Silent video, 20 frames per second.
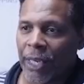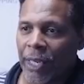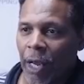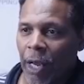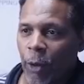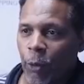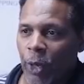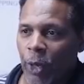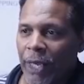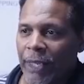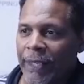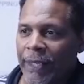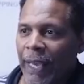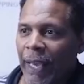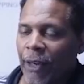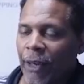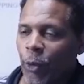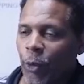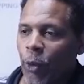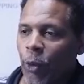A red
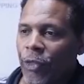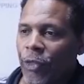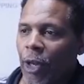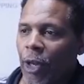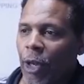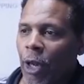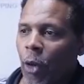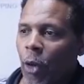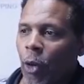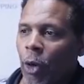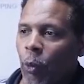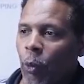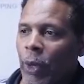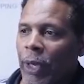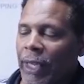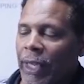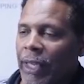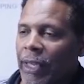candle with a lower wick